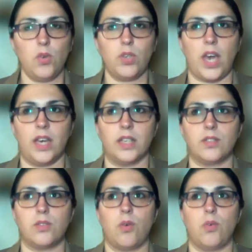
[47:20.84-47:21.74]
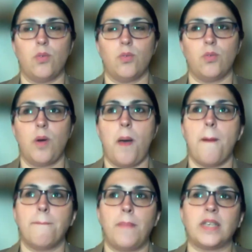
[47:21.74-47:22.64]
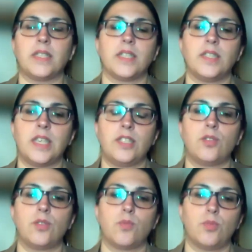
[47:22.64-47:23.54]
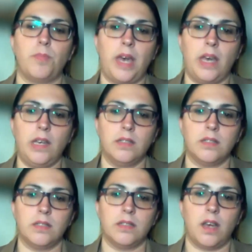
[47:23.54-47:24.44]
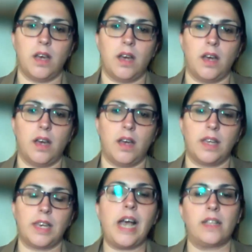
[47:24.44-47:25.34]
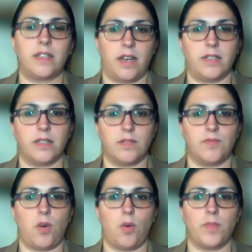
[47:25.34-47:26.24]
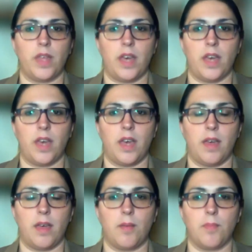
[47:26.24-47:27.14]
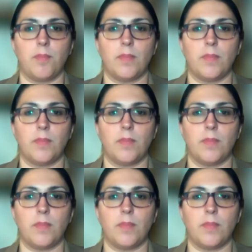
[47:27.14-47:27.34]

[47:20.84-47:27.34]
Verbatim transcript: Okay, so my suggestion would be uh, regardless from the